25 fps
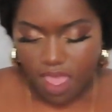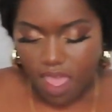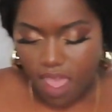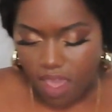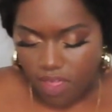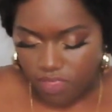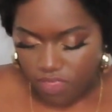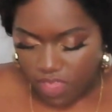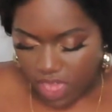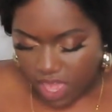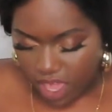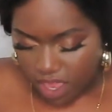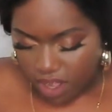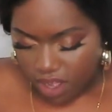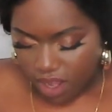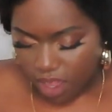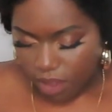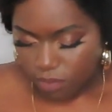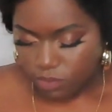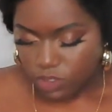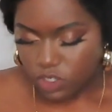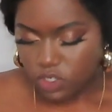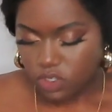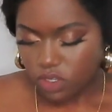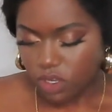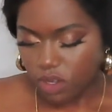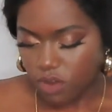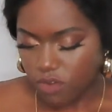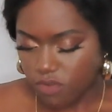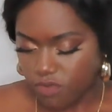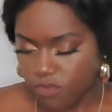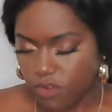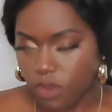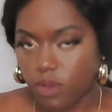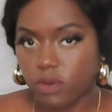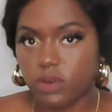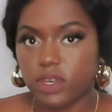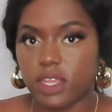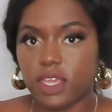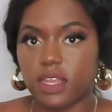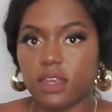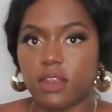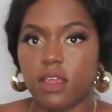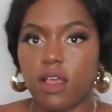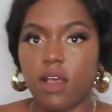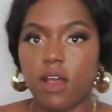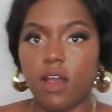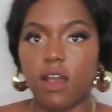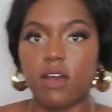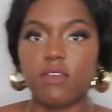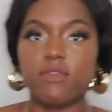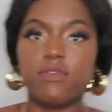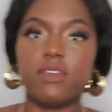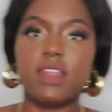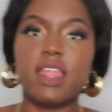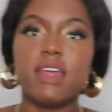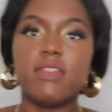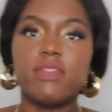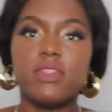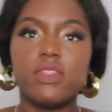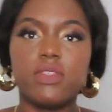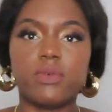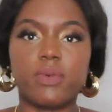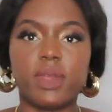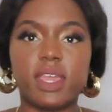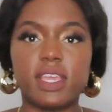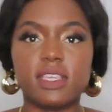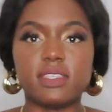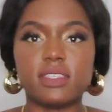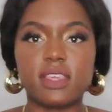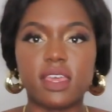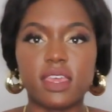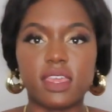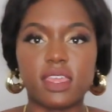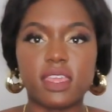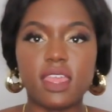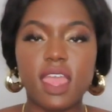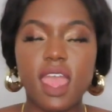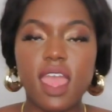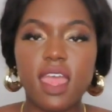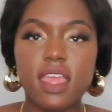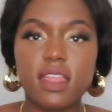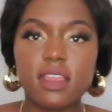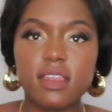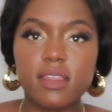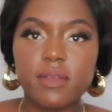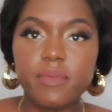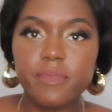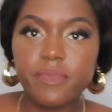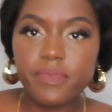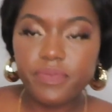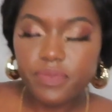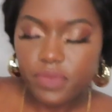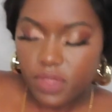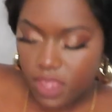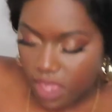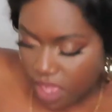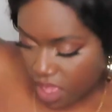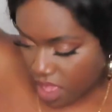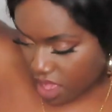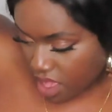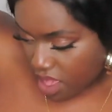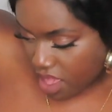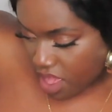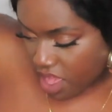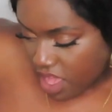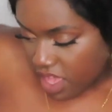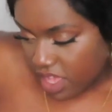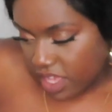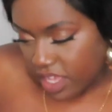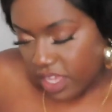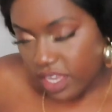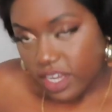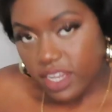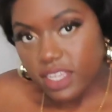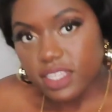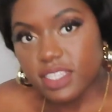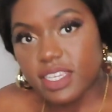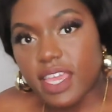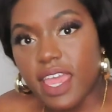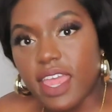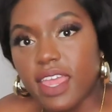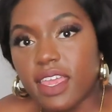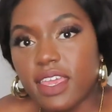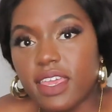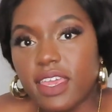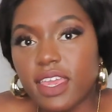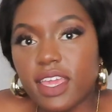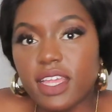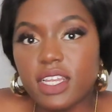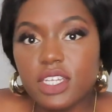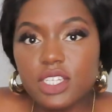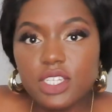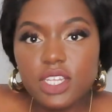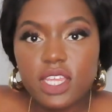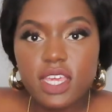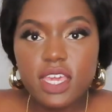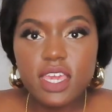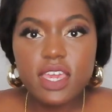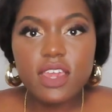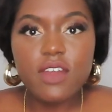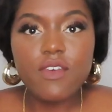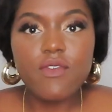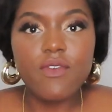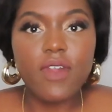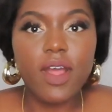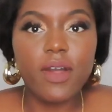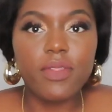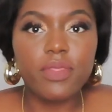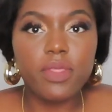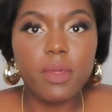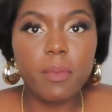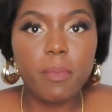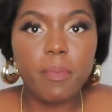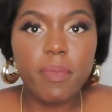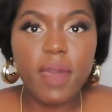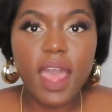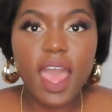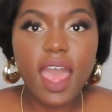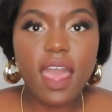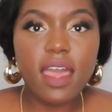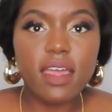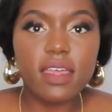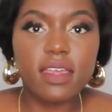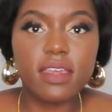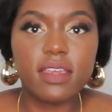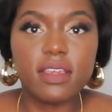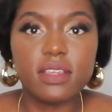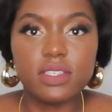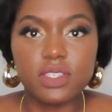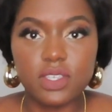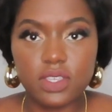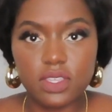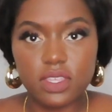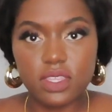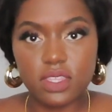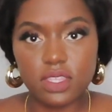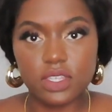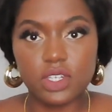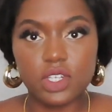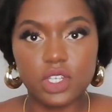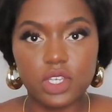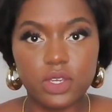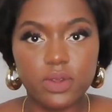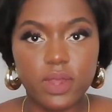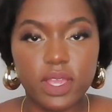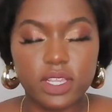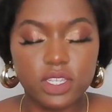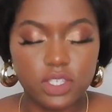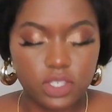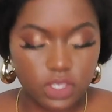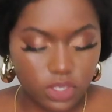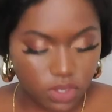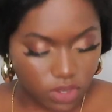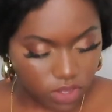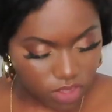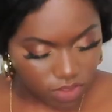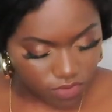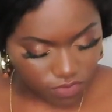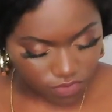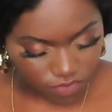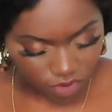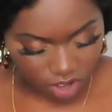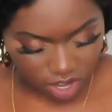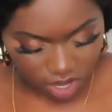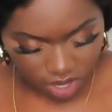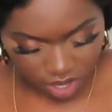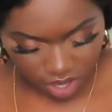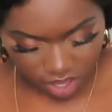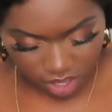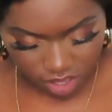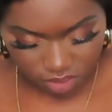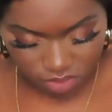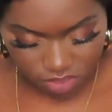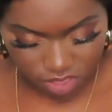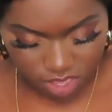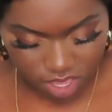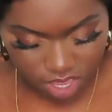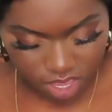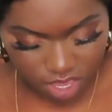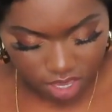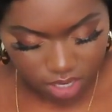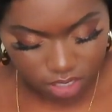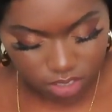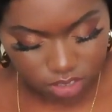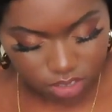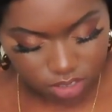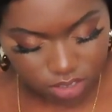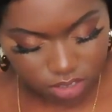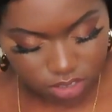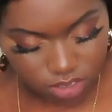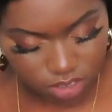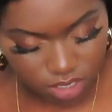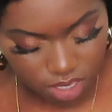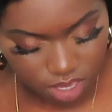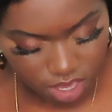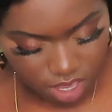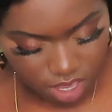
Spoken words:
and then I'm just going to fold it in half lengthways again. I'm going to take it around the back so that the 2 edges are at the front like this.